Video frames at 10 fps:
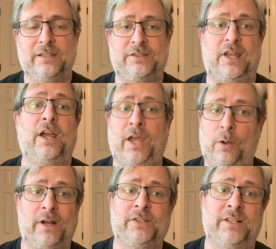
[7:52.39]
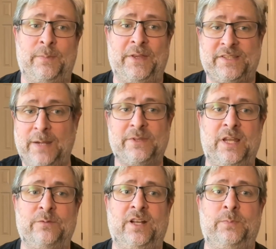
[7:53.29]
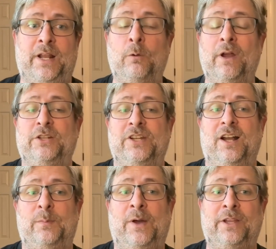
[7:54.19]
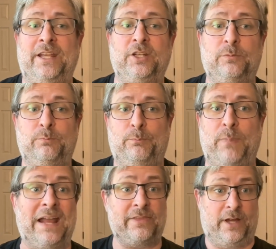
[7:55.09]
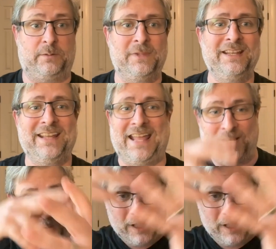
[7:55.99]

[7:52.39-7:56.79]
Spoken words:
You say, okay, I want to talk about the same subject, but I want you to talk about it in Python, and it